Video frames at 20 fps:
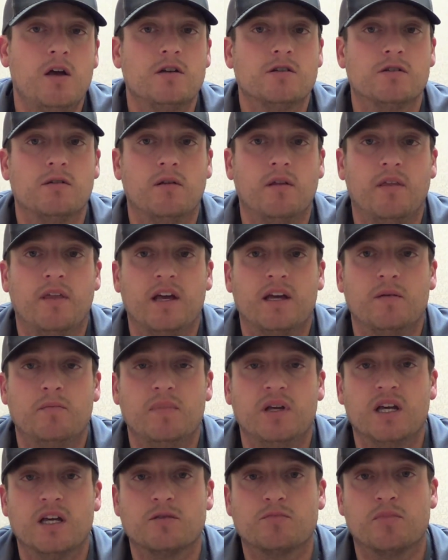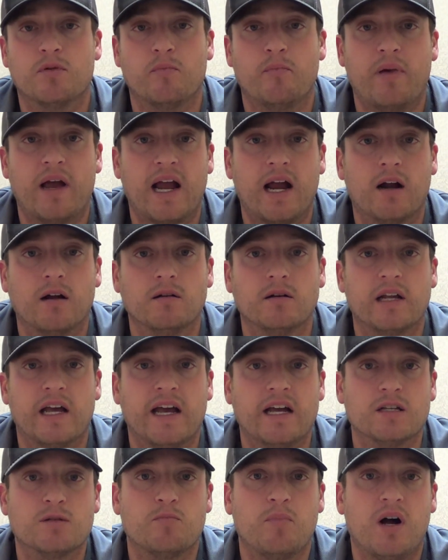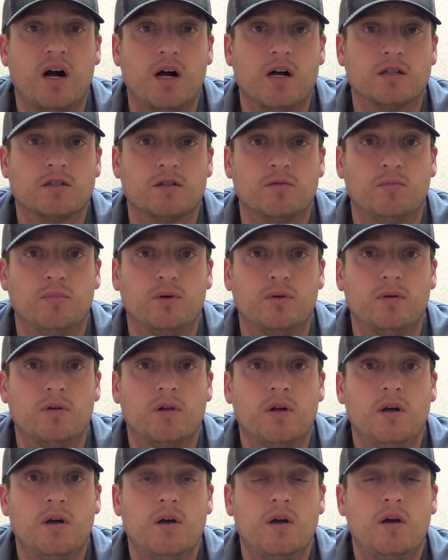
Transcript: so that they can be as prepared as possible